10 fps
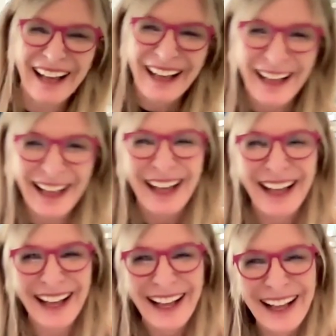
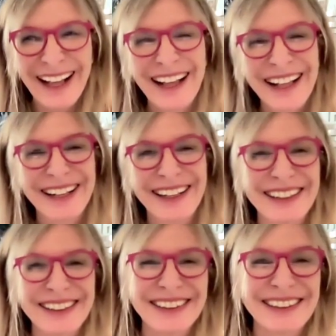
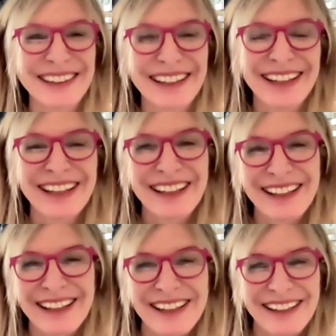
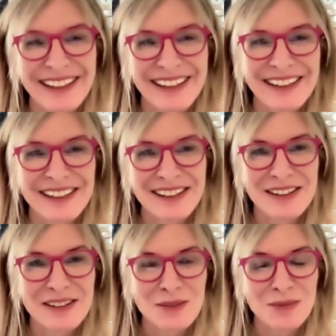
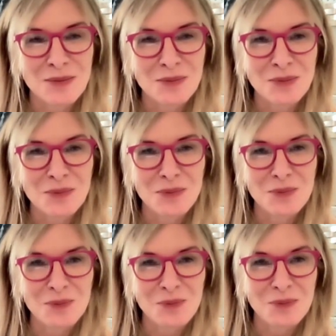The person shown says nothing.